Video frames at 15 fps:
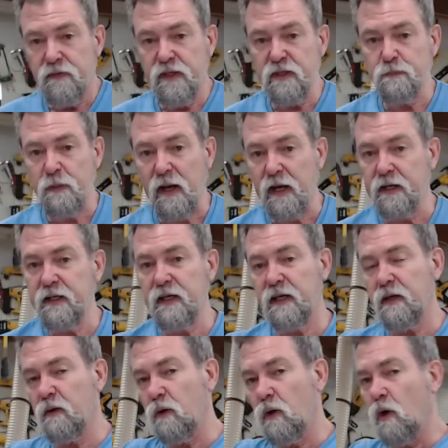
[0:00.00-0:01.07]
This part
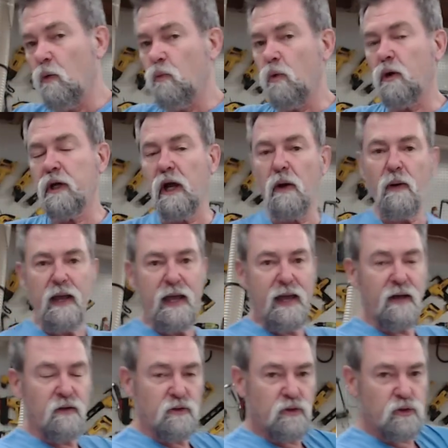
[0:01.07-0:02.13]
here will go
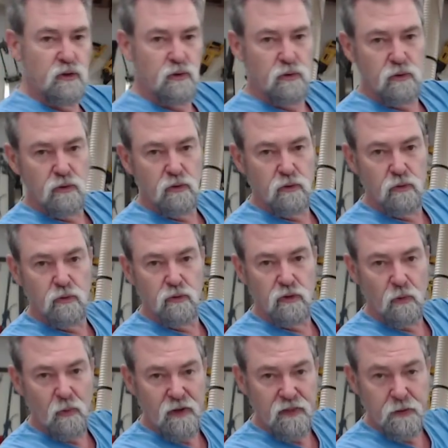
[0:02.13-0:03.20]
out to
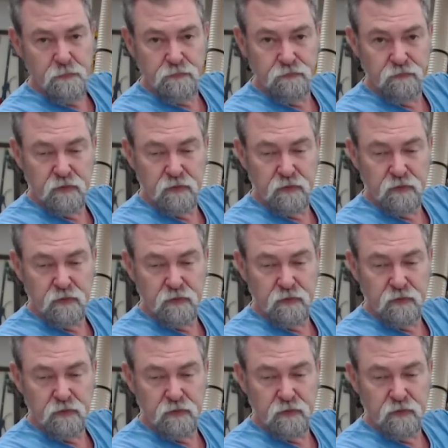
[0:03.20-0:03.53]
the weather.